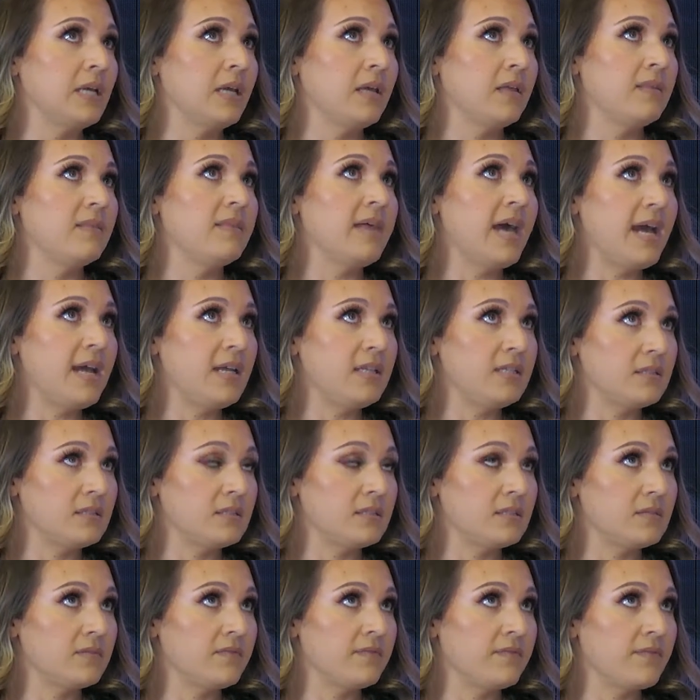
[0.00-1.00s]

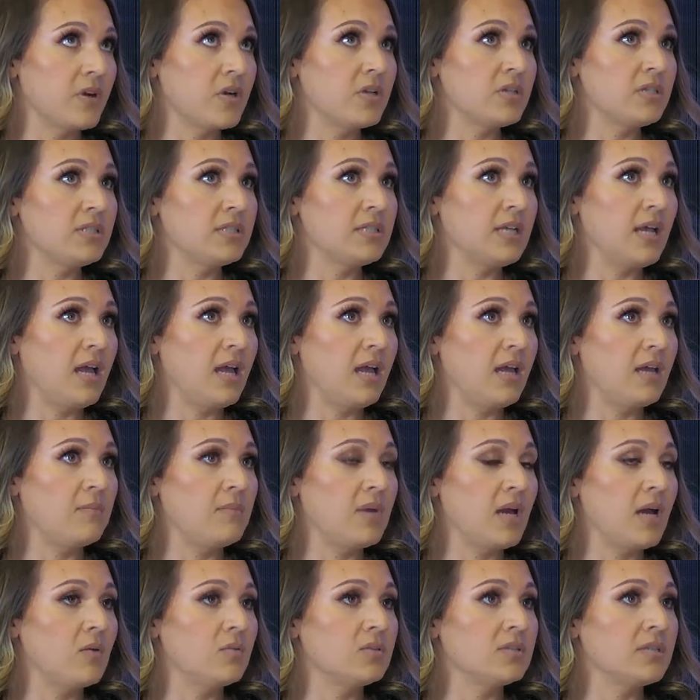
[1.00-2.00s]
that first time.
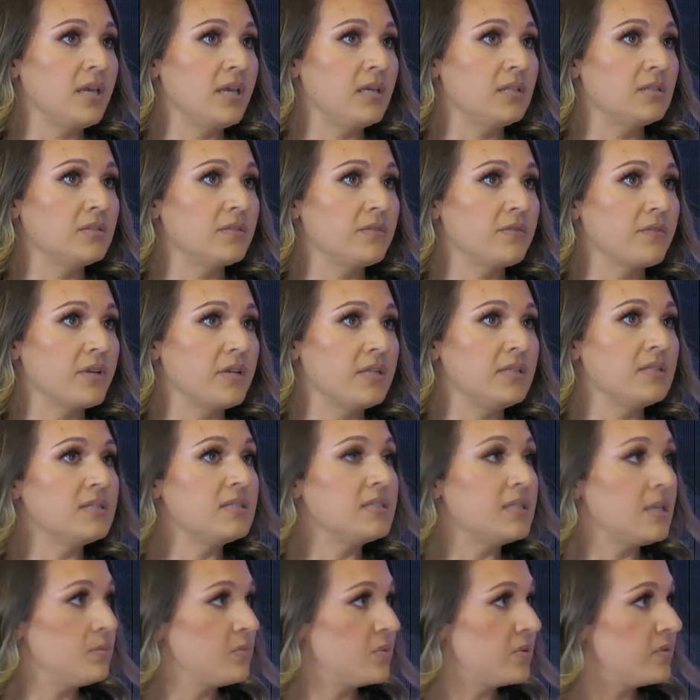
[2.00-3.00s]
I was cancer-free in
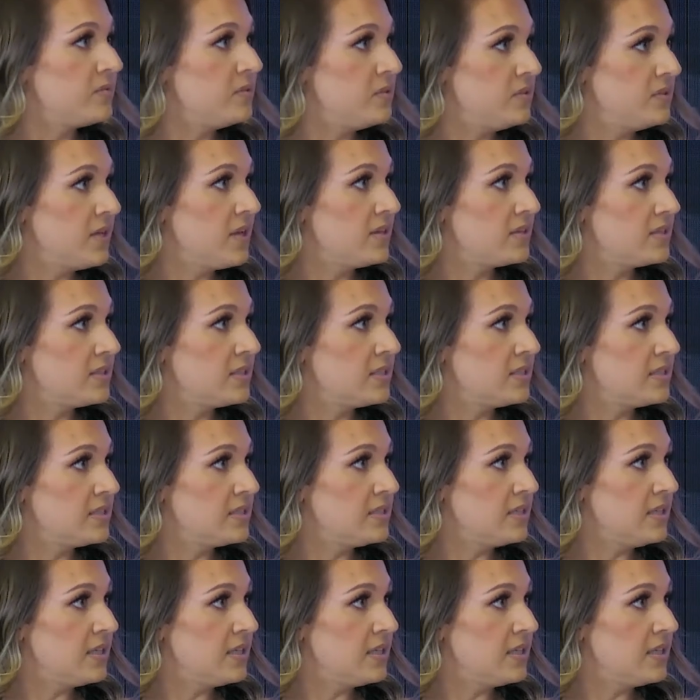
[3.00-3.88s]
December of 2016.